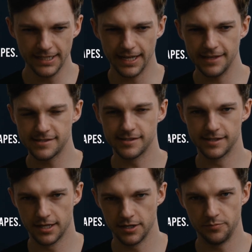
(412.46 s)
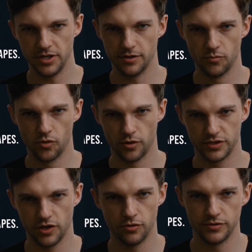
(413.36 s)
it's going to be a more
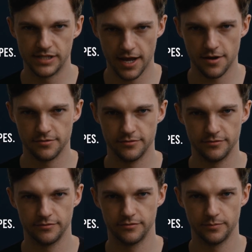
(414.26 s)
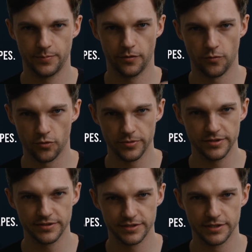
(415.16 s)
toned down
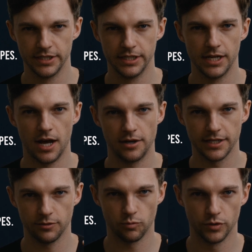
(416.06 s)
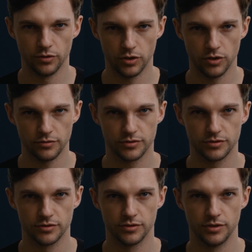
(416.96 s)
performance, I'll get real
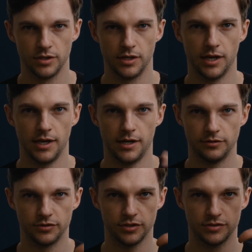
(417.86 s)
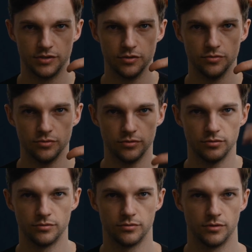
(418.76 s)
close and I'll just do,
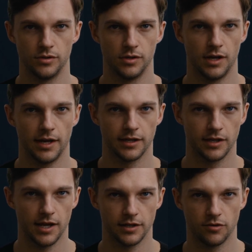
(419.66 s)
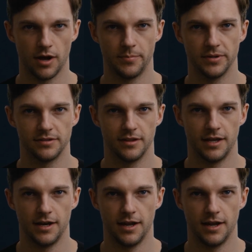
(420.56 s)
I can kind of crop into that